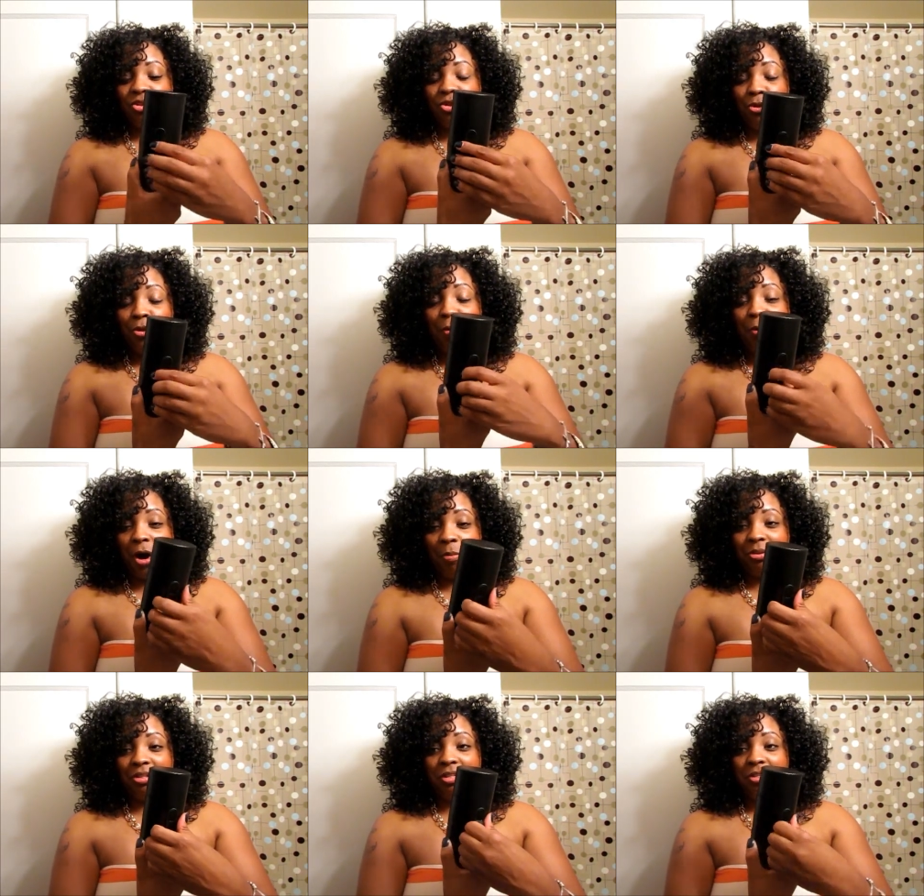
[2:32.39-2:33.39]
dual
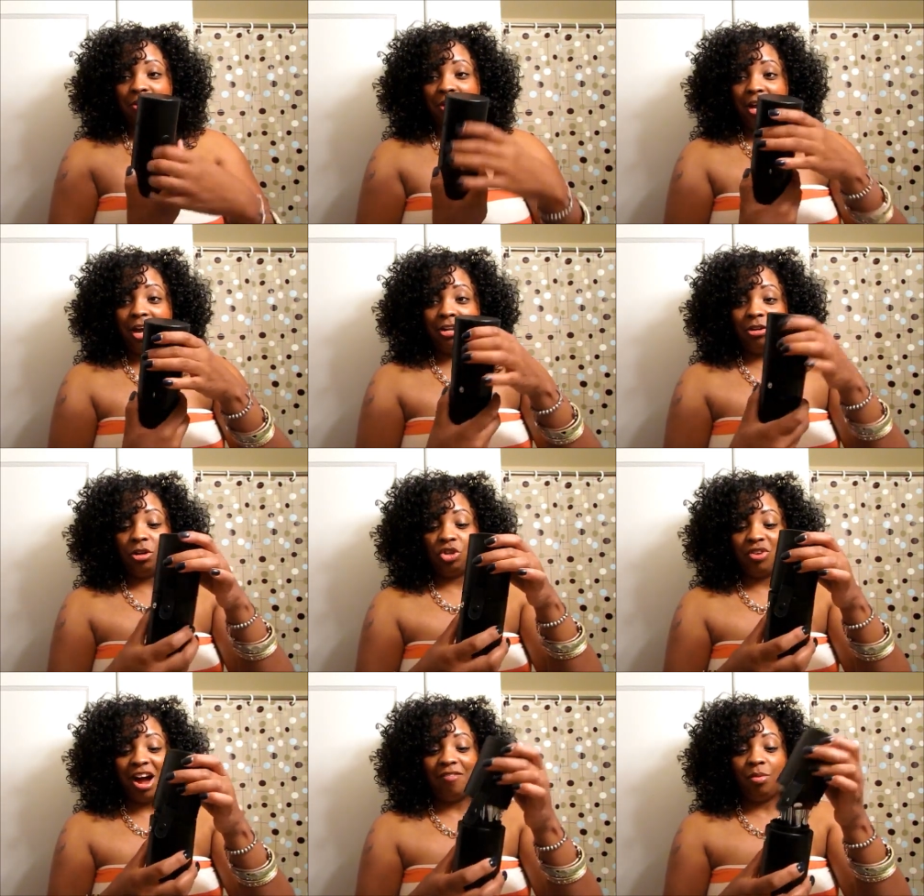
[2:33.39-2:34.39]
purposes. Okay, you can
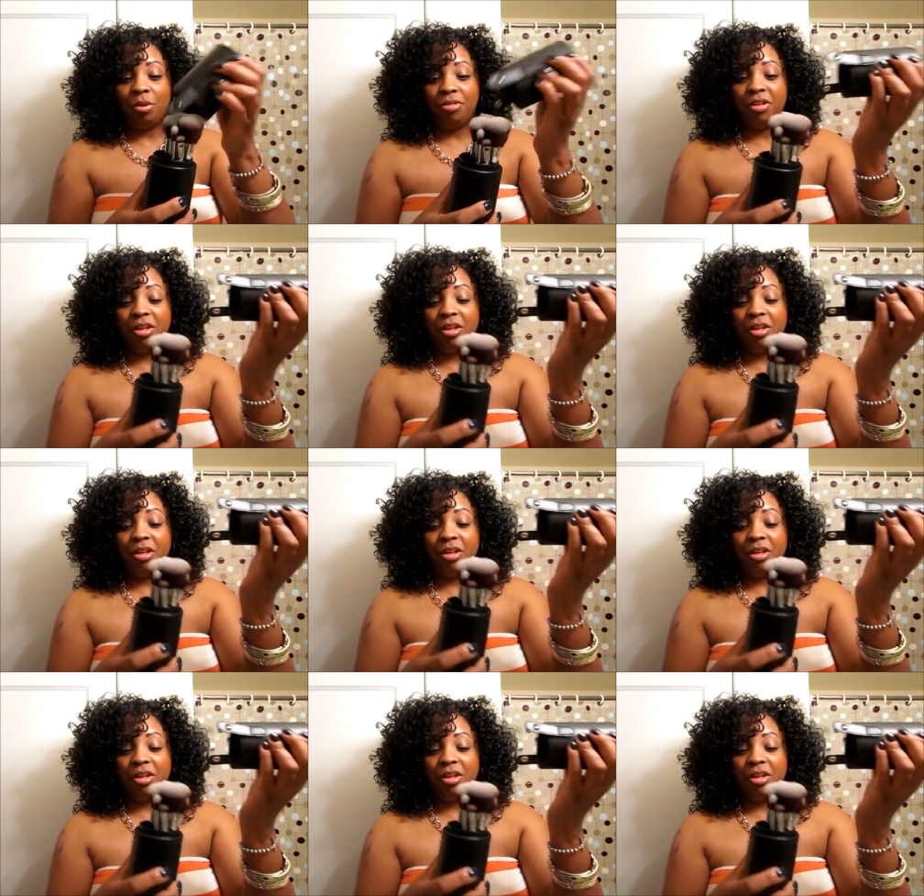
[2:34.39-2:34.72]
travel with